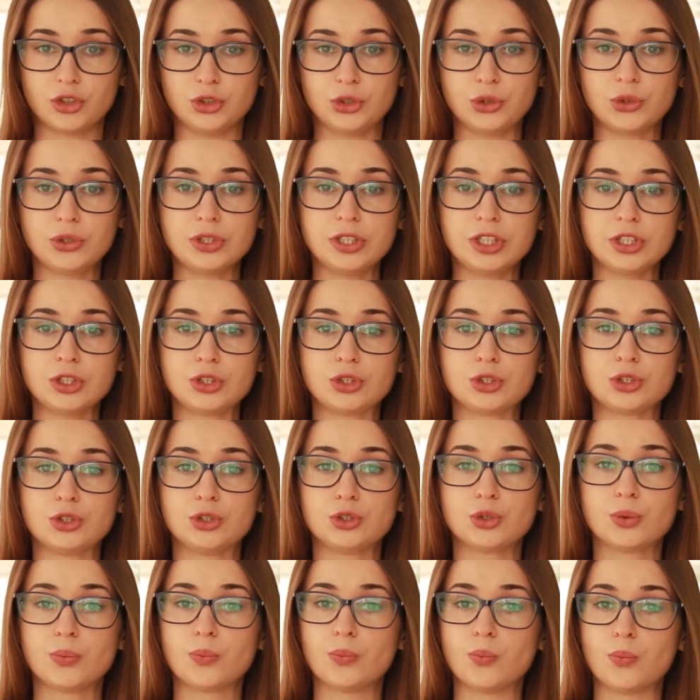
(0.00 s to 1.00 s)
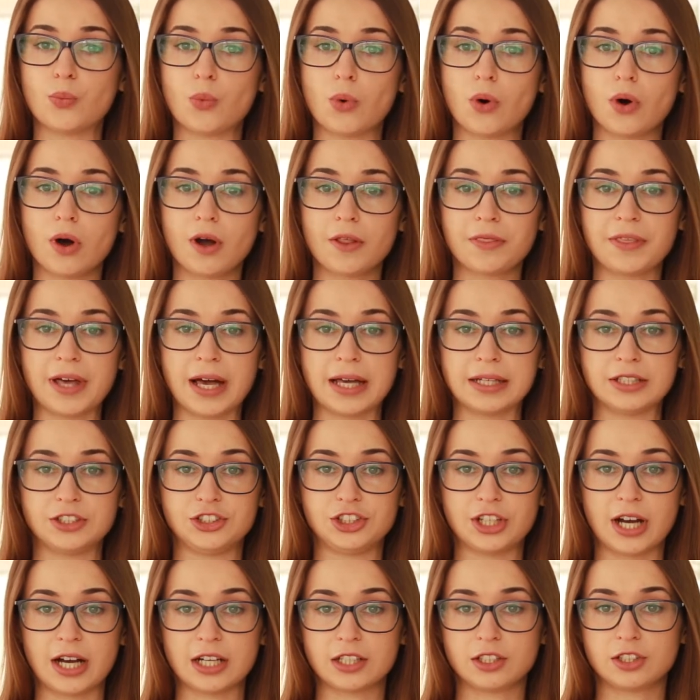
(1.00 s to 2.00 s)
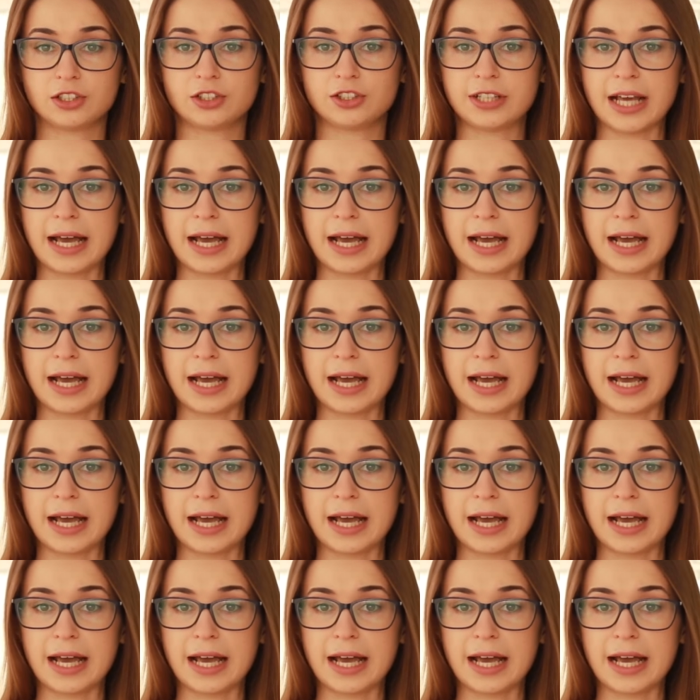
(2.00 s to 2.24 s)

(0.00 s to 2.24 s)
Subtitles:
you need to do more than just